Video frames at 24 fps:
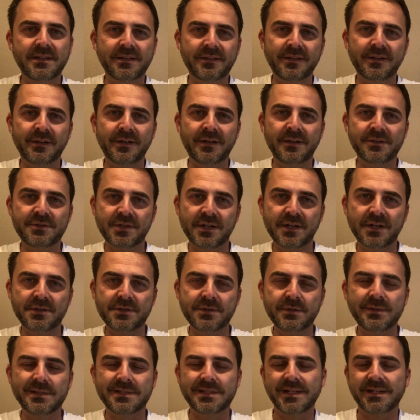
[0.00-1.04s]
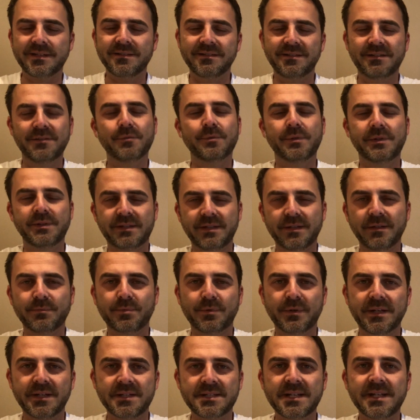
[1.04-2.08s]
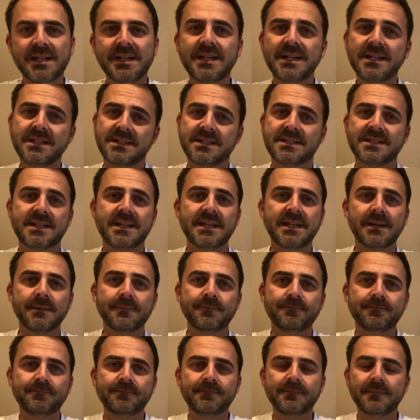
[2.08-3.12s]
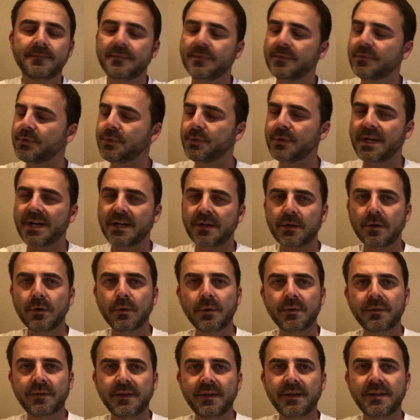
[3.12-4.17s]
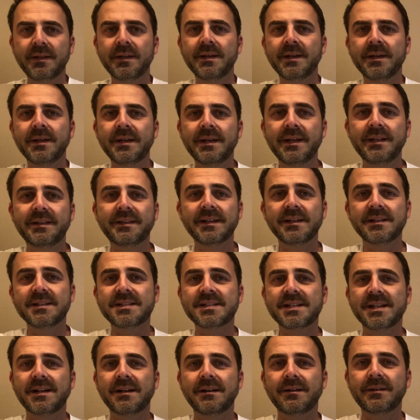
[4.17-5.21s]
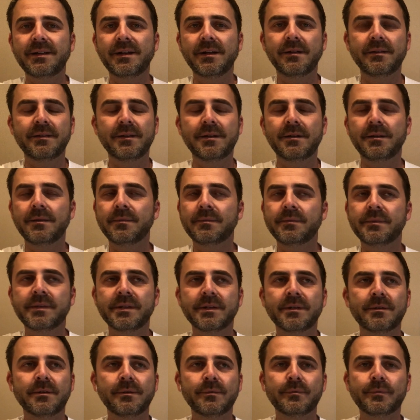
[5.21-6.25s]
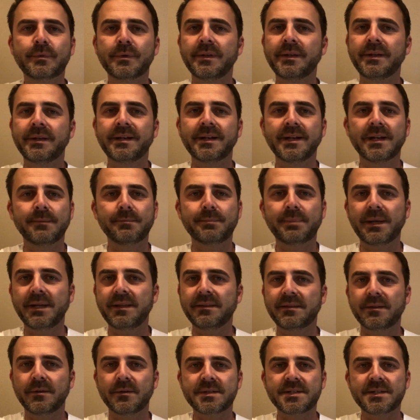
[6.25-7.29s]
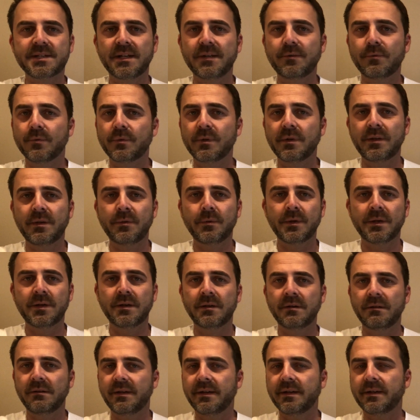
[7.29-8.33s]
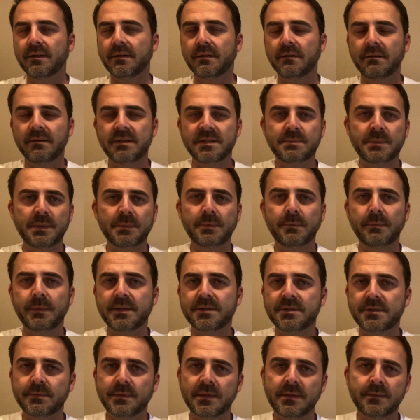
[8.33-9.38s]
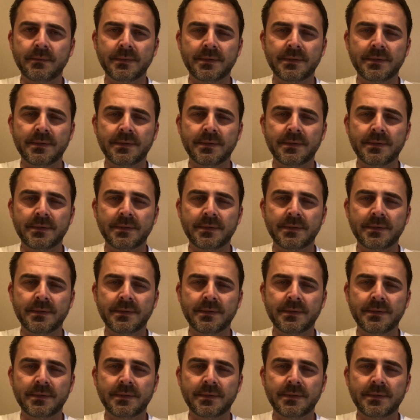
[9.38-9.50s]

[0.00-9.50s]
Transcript: that they're going to charge you is technically the retail price. It's a scam. Do not go with it. It does sound, they'll really kind of paint their site really well, these people made so